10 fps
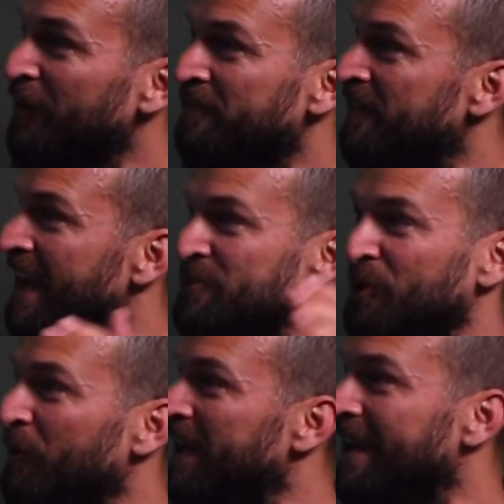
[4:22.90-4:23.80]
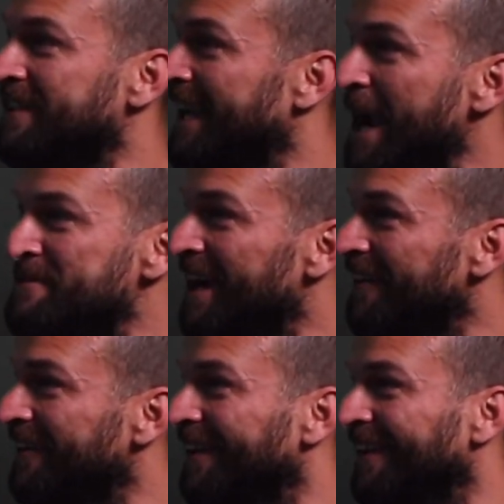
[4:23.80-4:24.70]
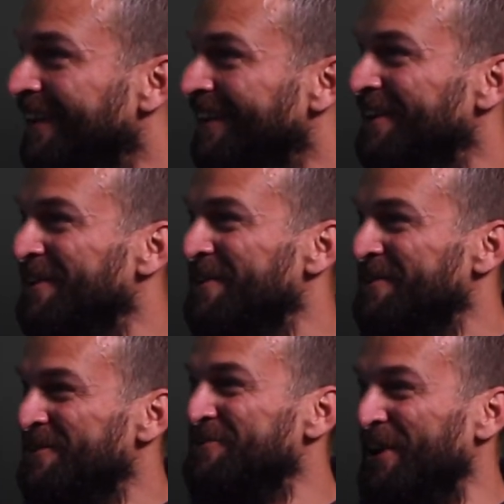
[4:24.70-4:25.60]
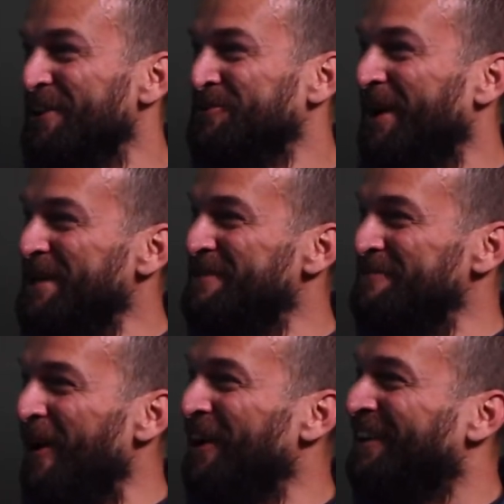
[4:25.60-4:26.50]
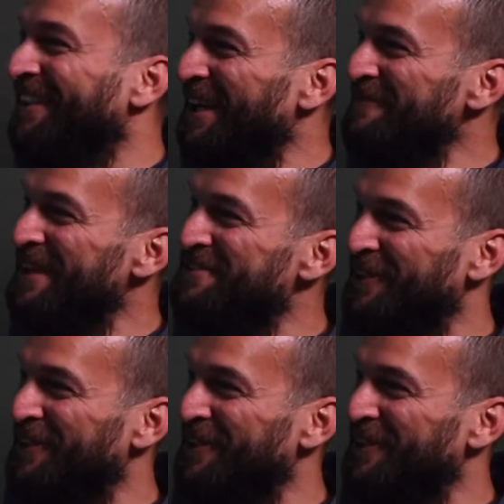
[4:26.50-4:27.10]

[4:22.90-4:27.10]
got fans all the way down to Cape Town. So it is quite a big market. I mean, it's